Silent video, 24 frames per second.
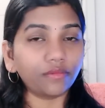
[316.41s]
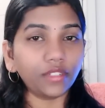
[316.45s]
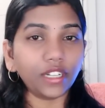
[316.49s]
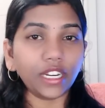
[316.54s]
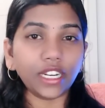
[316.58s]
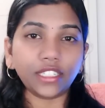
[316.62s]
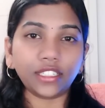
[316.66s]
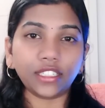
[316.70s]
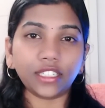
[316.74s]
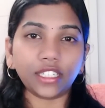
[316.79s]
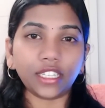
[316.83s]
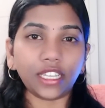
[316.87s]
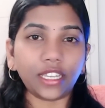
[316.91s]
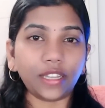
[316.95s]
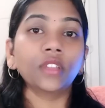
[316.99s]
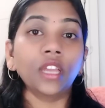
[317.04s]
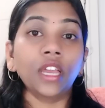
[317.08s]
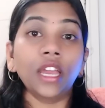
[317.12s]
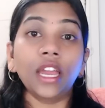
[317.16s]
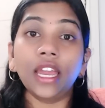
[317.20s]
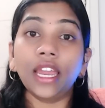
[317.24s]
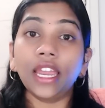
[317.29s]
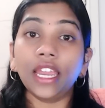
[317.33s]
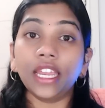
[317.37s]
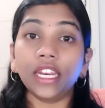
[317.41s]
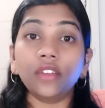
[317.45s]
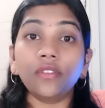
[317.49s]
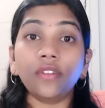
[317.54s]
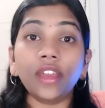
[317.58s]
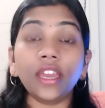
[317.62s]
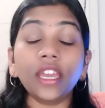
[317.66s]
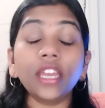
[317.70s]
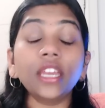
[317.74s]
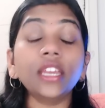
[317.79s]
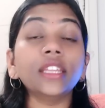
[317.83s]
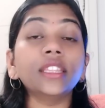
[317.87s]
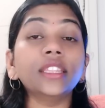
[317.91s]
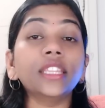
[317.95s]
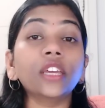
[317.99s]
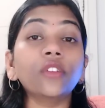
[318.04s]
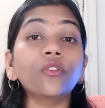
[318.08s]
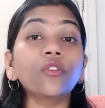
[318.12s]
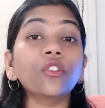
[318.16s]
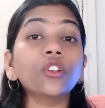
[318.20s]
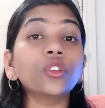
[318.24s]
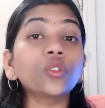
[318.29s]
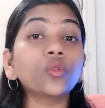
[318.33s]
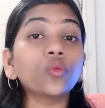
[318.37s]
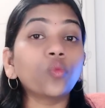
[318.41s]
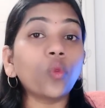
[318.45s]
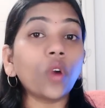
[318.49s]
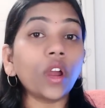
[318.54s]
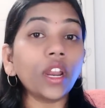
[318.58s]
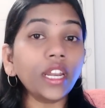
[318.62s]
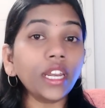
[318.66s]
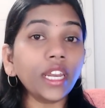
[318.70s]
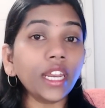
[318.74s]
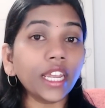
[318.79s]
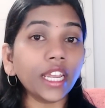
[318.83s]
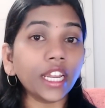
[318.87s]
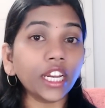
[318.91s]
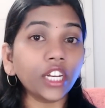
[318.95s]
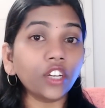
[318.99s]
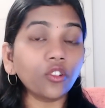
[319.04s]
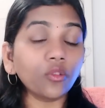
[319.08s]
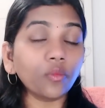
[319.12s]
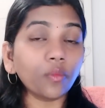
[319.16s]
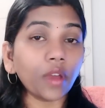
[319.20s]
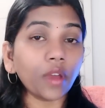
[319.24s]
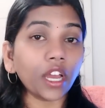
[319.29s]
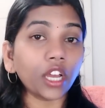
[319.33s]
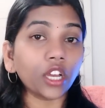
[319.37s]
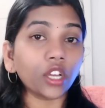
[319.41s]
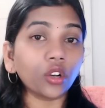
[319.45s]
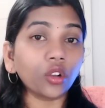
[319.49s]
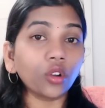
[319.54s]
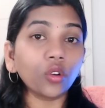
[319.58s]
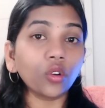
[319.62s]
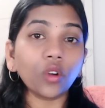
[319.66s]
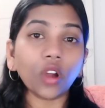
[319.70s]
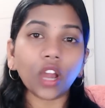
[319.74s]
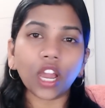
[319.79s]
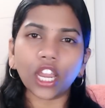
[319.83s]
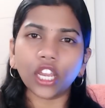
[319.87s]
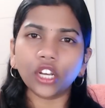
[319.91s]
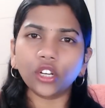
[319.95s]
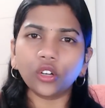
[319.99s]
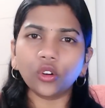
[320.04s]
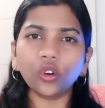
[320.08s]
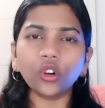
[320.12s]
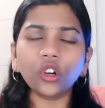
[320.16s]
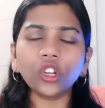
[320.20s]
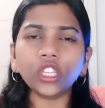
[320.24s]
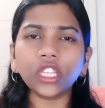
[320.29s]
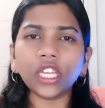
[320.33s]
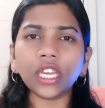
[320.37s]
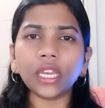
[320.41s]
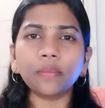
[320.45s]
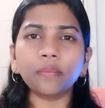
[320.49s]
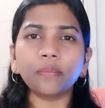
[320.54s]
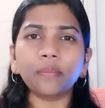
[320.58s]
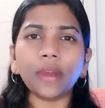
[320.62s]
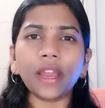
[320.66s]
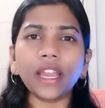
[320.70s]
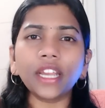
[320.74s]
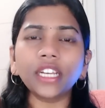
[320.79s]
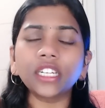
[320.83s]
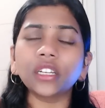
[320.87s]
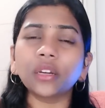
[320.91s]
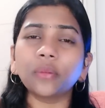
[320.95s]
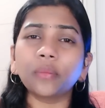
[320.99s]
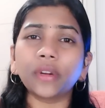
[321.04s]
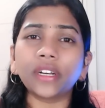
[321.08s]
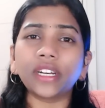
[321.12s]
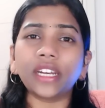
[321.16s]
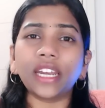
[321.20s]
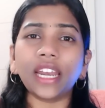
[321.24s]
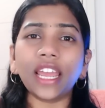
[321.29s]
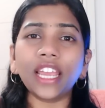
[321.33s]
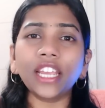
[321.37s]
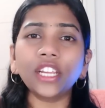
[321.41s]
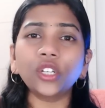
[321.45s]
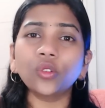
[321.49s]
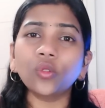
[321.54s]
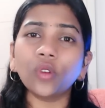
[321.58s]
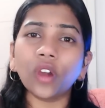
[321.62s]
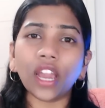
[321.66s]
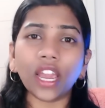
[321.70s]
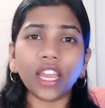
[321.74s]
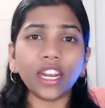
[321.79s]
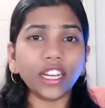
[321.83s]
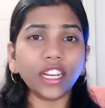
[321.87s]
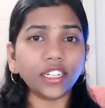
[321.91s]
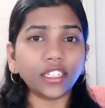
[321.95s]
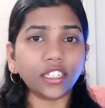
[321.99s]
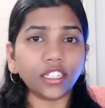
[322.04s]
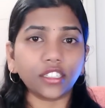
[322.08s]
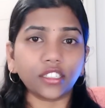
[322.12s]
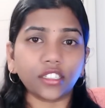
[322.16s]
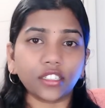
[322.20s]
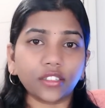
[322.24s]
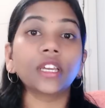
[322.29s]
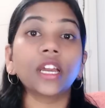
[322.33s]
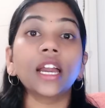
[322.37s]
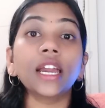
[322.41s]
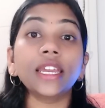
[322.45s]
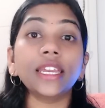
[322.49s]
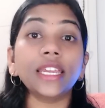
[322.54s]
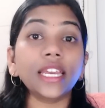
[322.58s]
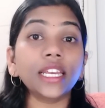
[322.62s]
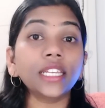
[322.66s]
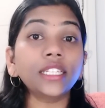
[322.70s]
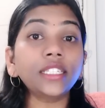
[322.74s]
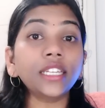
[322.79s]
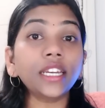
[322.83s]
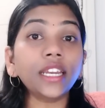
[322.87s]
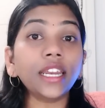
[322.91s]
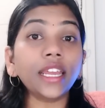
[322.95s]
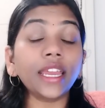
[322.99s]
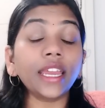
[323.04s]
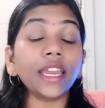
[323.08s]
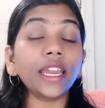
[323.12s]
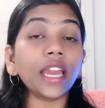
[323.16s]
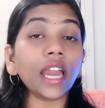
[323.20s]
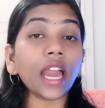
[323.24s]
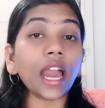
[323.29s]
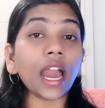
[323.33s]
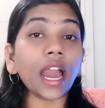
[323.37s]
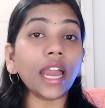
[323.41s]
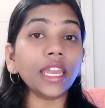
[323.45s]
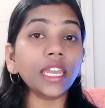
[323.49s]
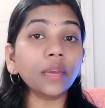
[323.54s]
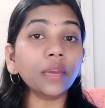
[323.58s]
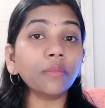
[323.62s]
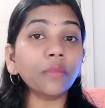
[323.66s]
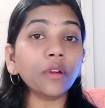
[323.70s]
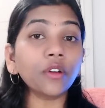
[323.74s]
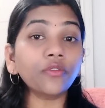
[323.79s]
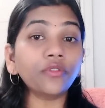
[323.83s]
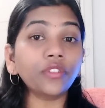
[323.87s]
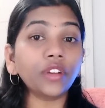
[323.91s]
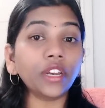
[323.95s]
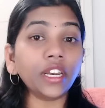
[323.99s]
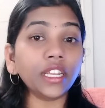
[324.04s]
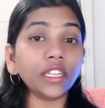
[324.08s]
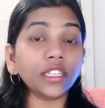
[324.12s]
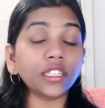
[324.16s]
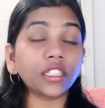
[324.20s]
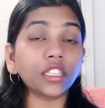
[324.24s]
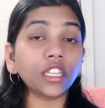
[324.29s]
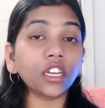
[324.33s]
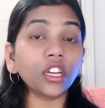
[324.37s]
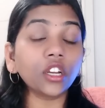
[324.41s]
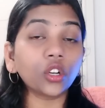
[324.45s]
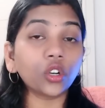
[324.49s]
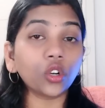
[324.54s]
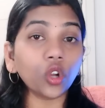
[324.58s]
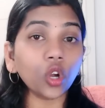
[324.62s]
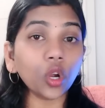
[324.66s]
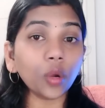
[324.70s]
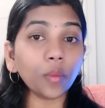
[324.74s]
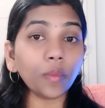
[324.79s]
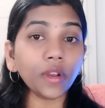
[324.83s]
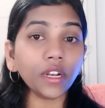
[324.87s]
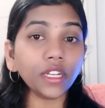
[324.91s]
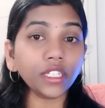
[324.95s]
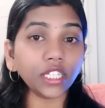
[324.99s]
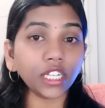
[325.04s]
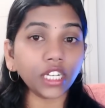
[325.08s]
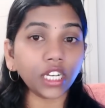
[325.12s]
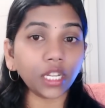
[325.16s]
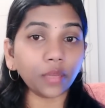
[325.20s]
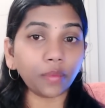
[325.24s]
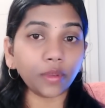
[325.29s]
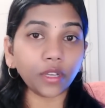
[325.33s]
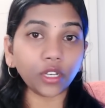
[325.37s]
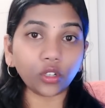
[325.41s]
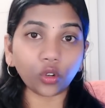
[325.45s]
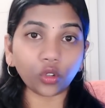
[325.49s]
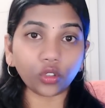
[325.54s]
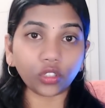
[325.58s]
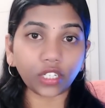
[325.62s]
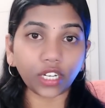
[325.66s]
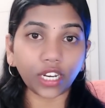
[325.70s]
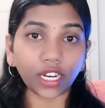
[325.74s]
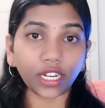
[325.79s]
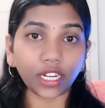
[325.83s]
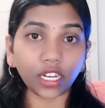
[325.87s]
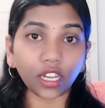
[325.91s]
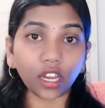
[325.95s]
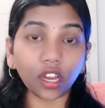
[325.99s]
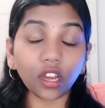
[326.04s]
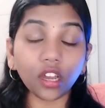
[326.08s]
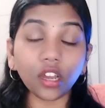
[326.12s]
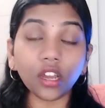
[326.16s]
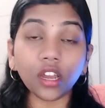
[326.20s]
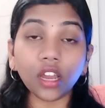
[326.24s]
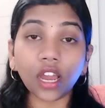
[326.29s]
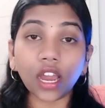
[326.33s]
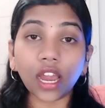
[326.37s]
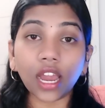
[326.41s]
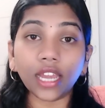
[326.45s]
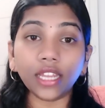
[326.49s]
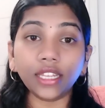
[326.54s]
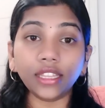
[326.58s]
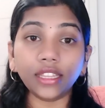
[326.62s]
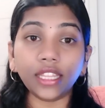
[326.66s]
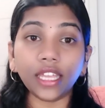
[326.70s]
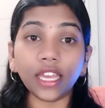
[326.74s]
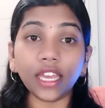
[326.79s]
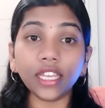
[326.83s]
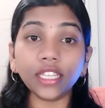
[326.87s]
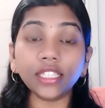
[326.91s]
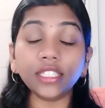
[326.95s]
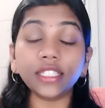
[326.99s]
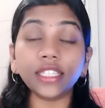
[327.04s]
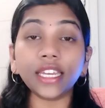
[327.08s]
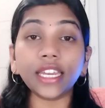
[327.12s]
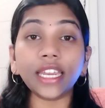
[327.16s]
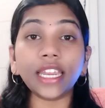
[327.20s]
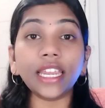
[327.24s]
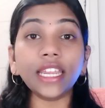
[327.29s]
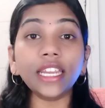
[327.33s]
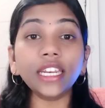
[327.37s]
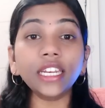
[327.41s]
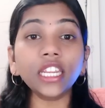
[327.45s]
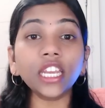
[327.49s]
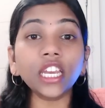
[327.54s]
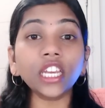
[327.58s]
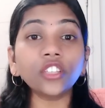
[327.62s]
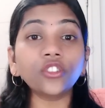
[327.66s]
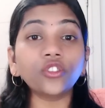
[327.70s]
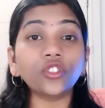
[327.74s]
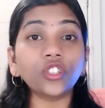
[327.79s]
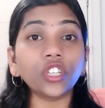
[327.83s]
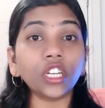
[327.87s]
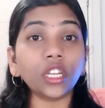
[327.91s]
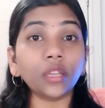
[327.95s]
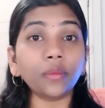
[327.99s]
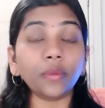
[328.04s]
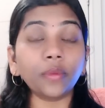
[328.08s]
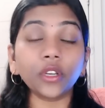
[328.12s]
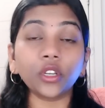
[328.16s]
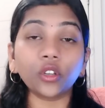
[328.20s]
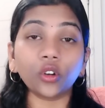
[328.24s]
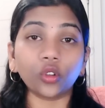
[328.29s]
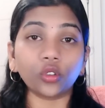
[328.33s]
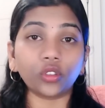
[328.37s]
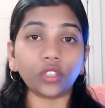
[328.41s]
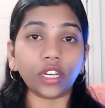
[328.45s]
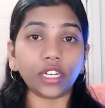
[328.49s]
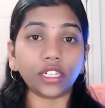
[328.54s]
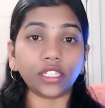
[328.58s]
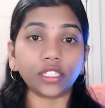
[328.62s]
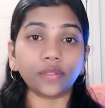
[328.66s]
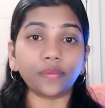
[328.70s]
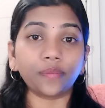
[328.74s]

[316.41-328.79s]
Let's see. Anyway, there was one negative macro. I don't know the impact but like to highlight it. Yesterday, IMF released the global GDP growth data and thus the India's GDP growth rate.